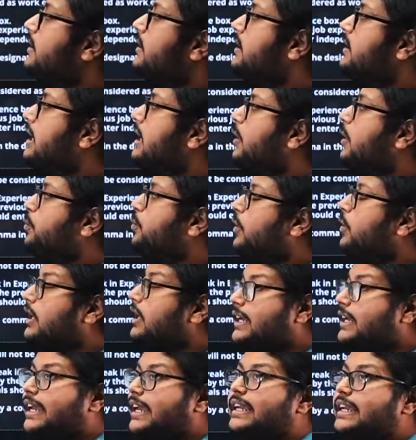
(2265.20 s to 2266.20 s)
Now,
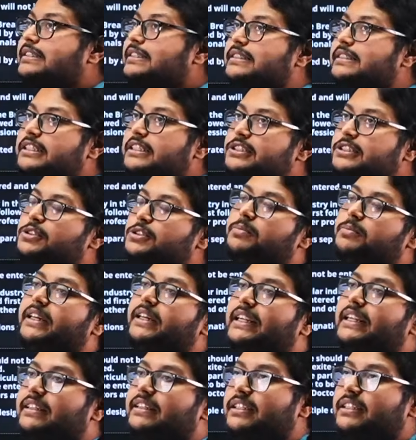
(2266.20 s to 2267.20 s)
WorkX needs to be
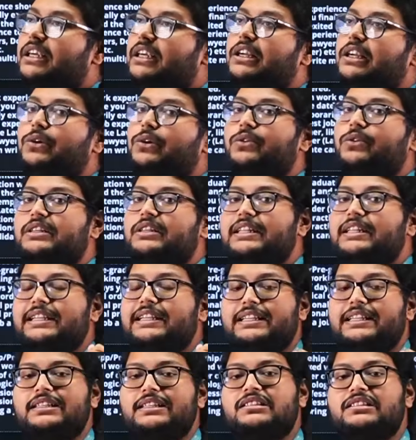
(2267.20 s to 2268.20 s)
entered only
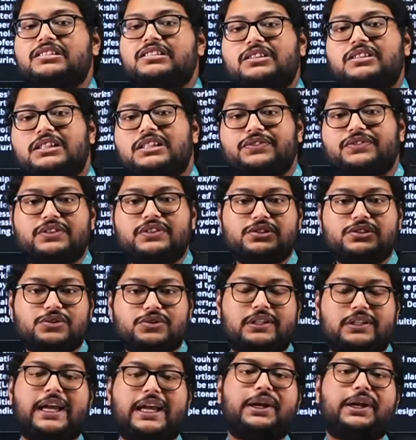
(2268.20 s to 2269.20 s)
till 31st
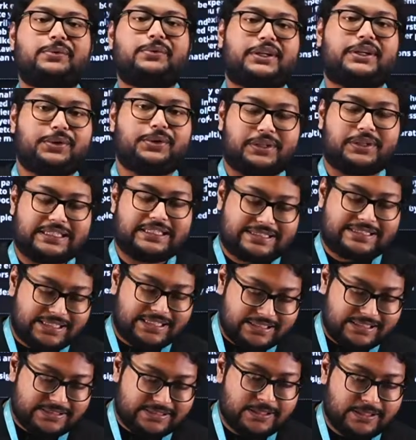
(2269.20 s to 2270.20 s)
July
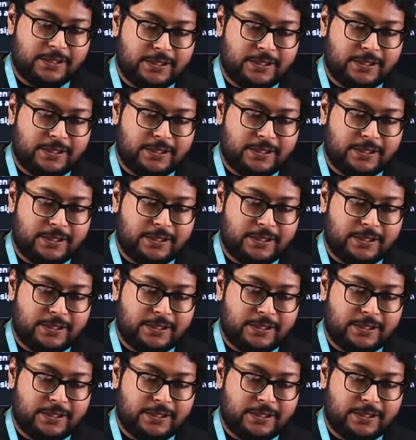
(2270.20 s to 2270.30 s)
2026.